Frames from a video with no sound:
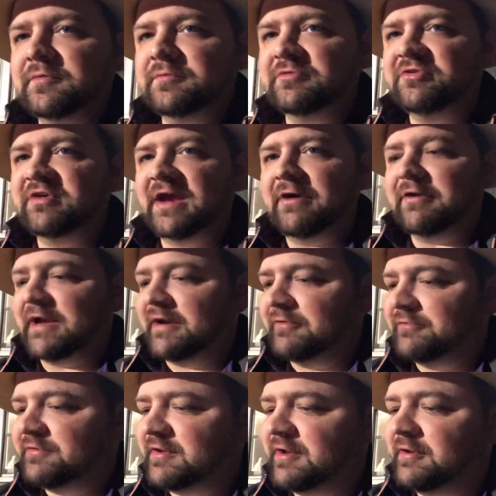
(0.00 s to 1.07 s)
shout
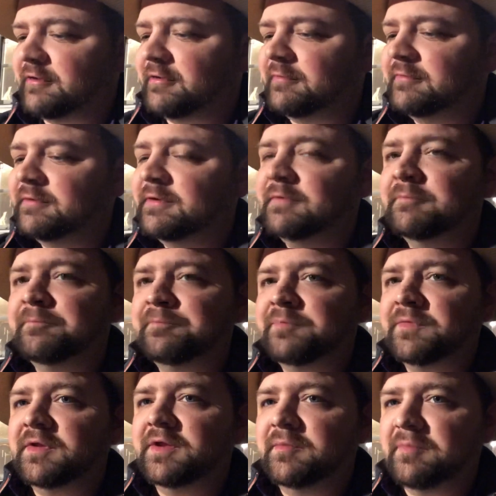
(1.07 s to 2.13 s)
outs here
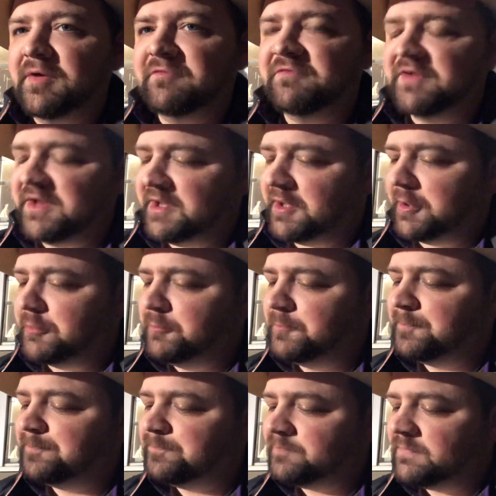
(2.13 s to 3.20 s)
in my video.
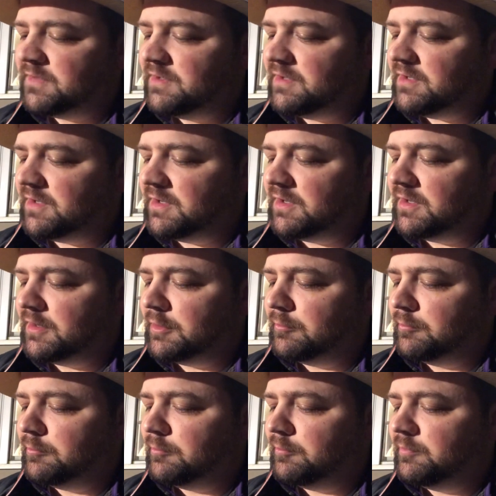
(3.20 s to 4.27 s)

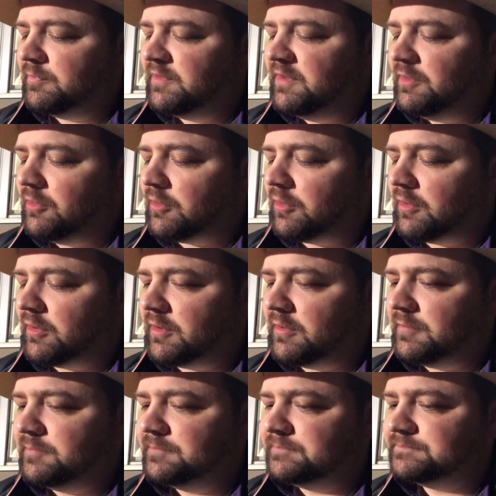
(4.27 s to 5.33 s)
There
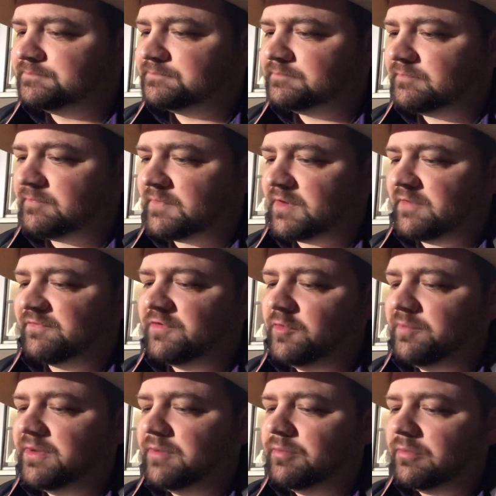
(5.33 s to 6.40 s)
are a few
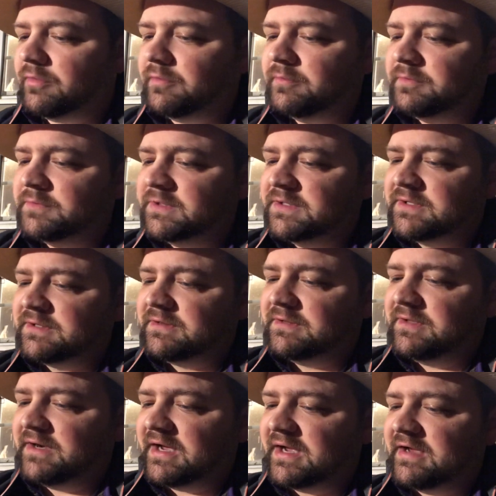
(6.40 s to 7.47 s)
people
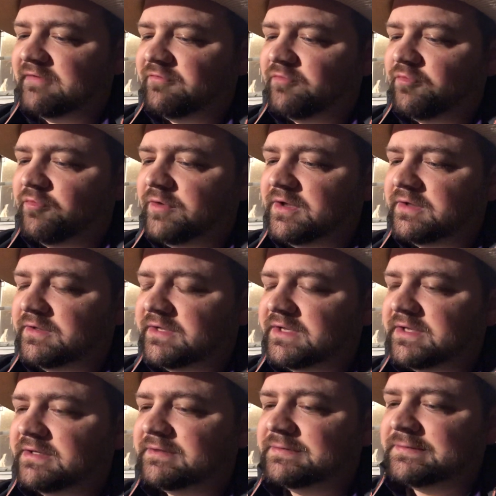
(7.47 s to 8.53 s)
that I have
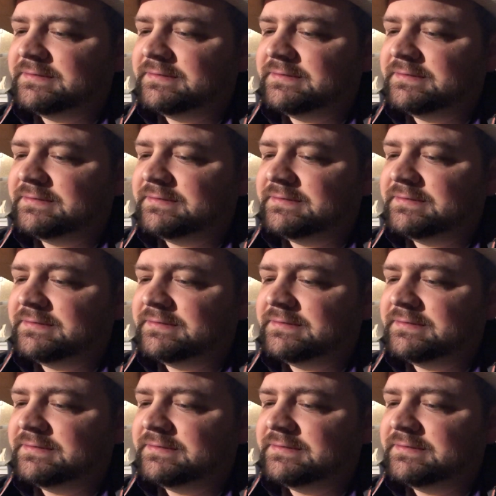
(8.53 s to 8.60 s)
really